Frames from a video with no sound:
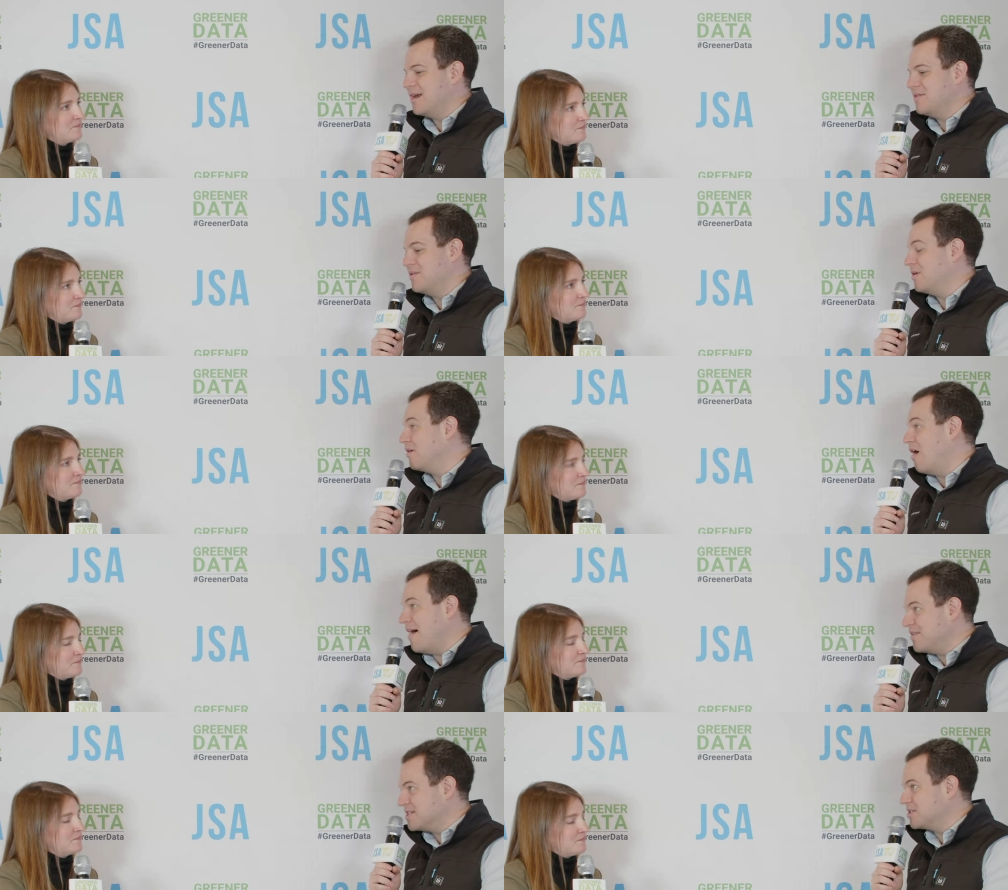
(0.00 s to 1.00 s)
Speaker 1: that there are
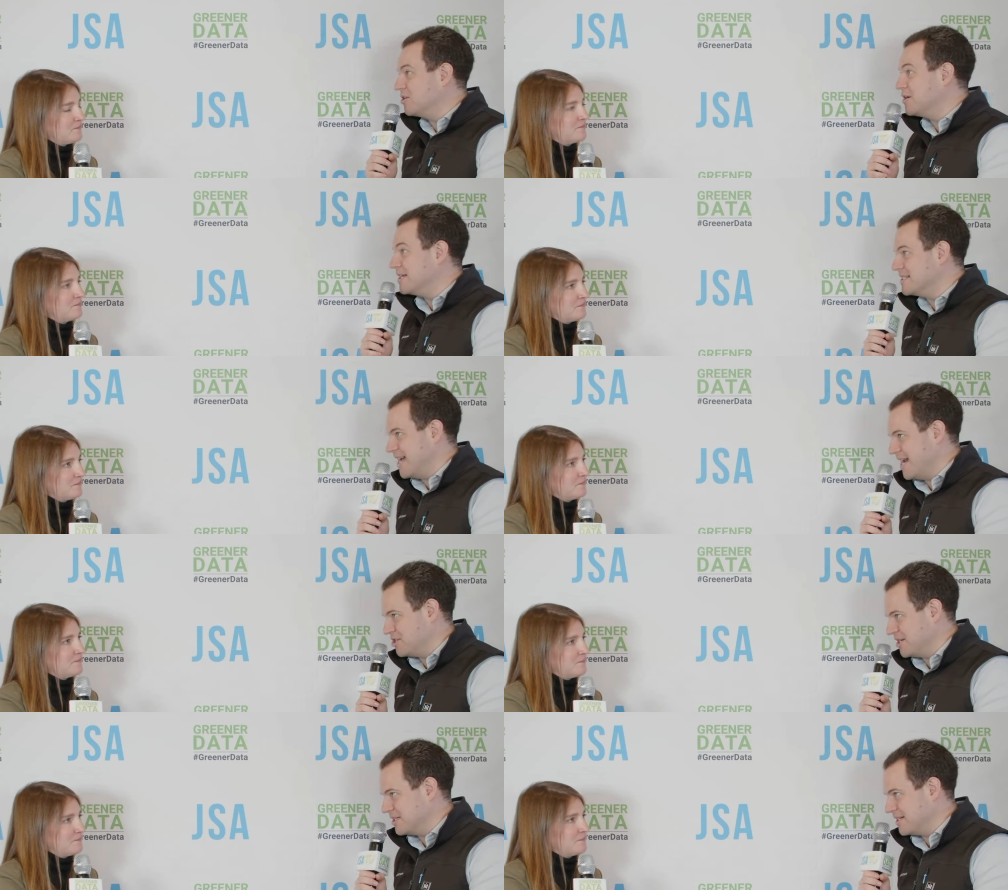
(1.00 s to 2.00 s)
obvious good
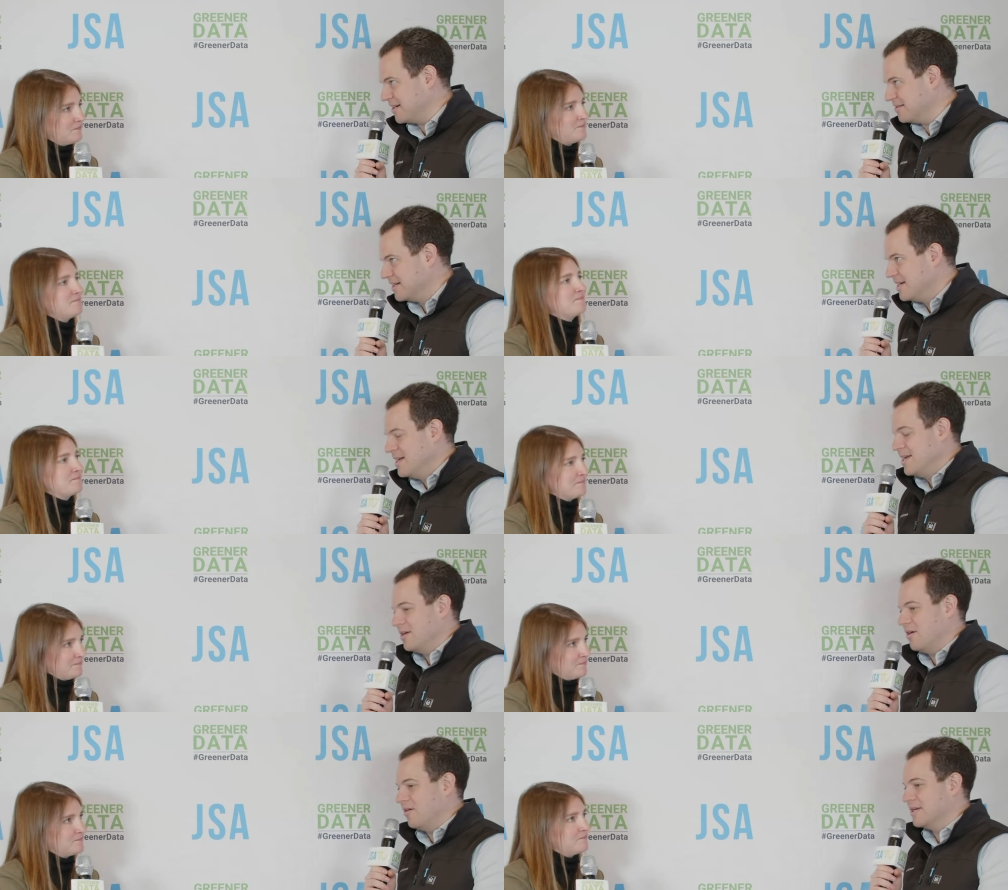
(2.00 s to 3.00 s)
intentions here
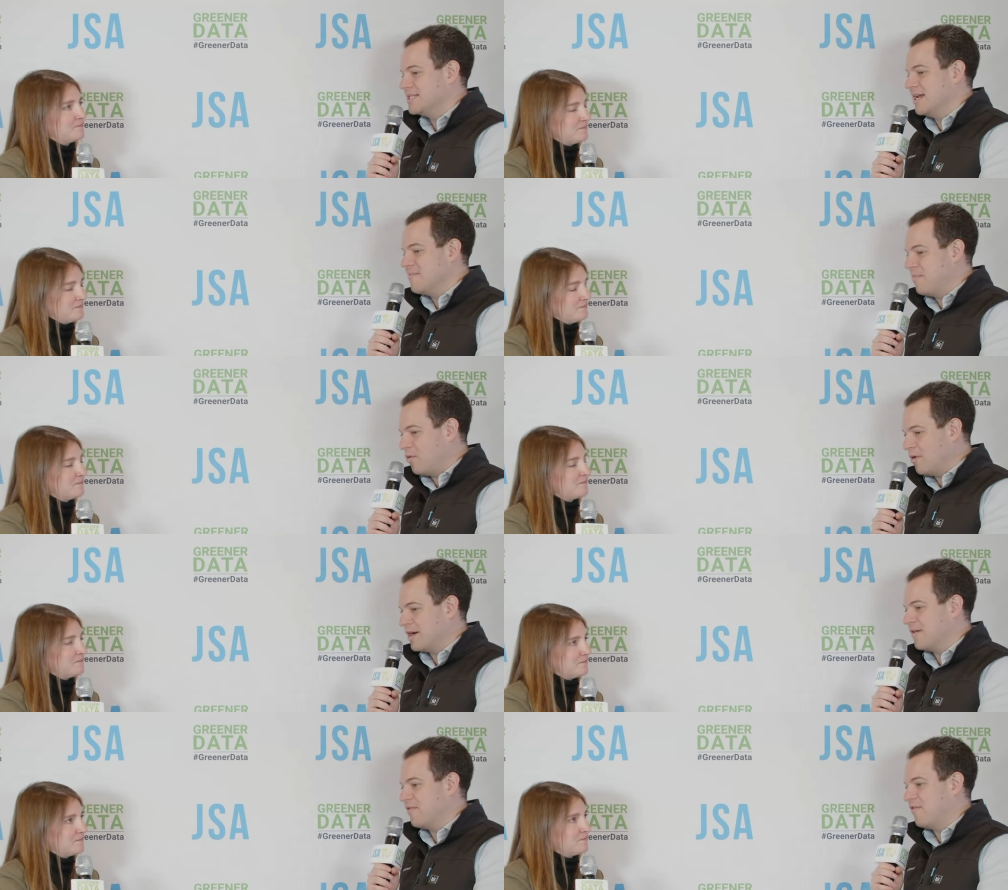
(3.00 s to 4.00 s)
you know it's
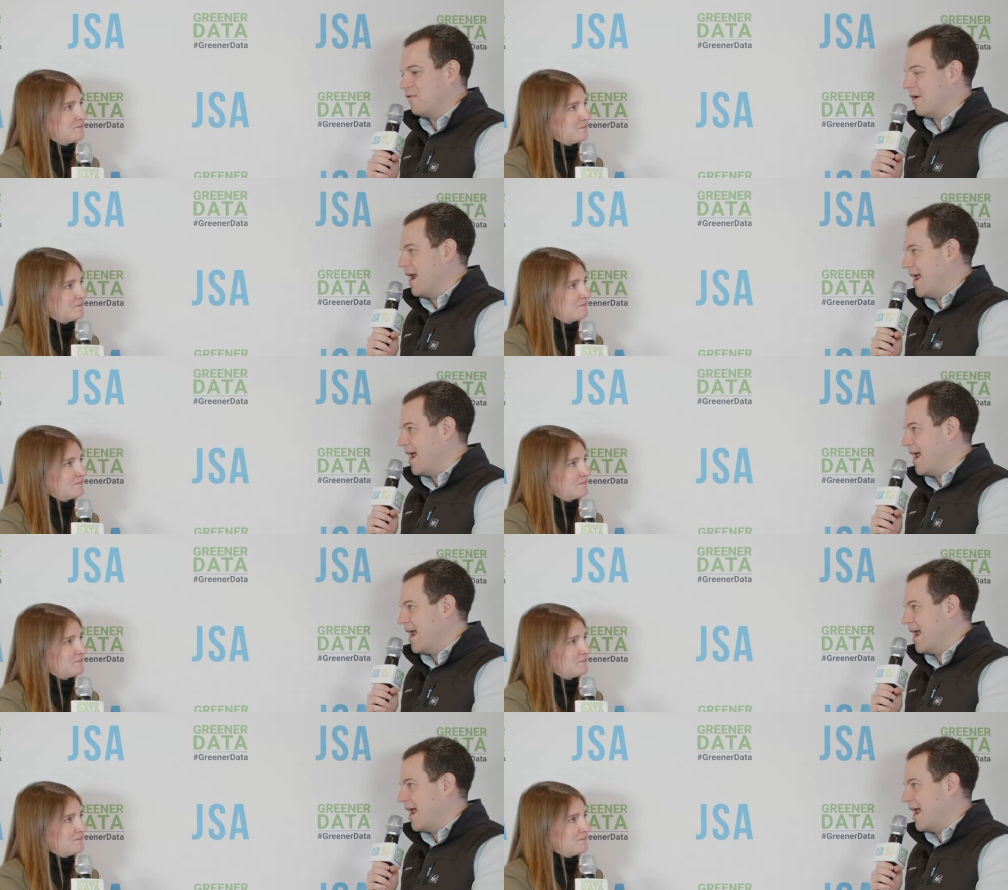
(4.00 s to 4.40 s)
important for